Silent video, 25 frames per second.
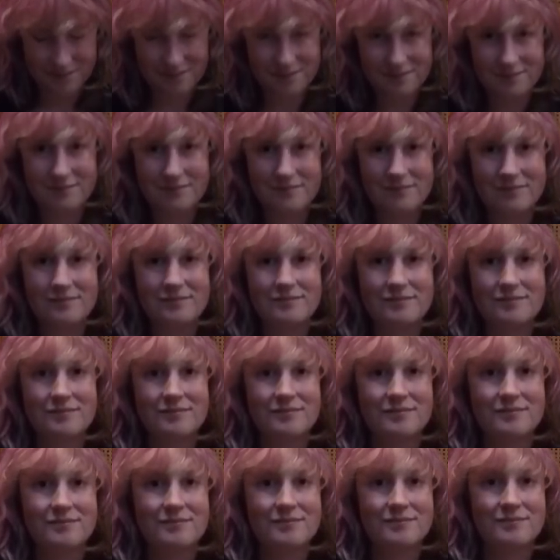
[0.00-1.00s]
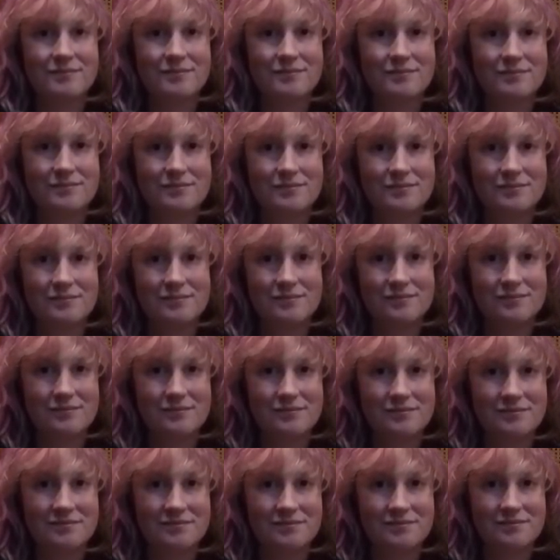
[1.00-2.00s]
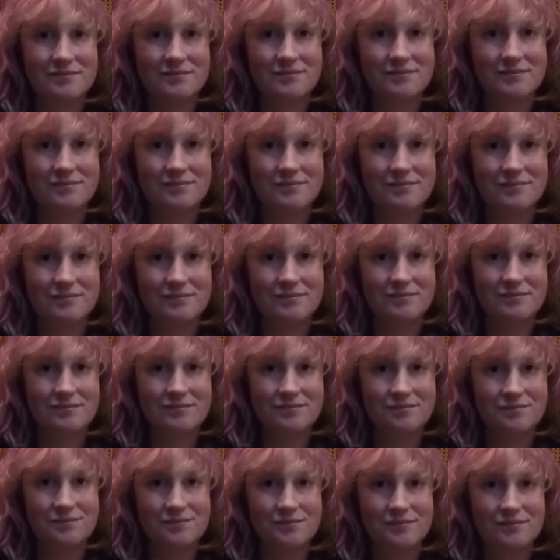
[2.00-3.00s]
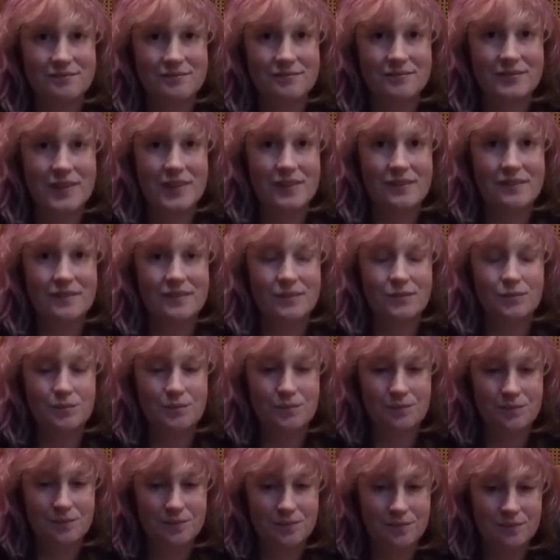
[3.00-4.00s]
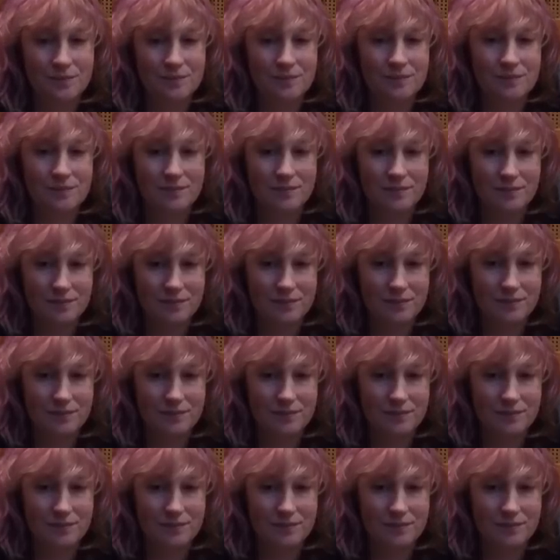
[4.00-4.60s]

(silent)